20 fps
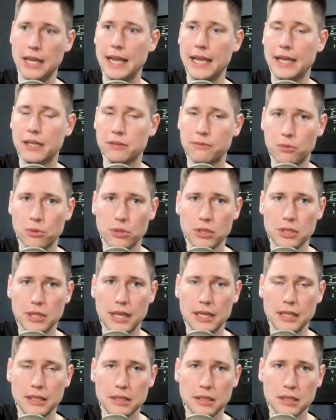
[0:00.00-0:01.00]
and a
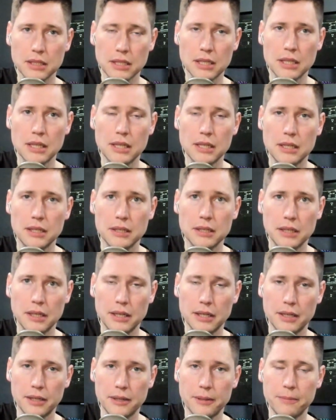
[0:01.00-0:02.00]
48
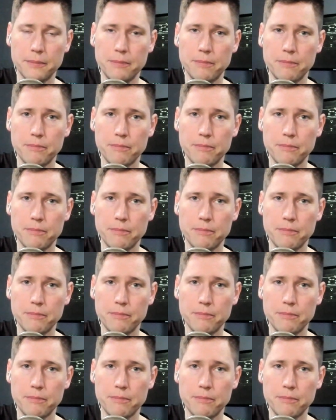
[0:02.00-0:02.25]
uh,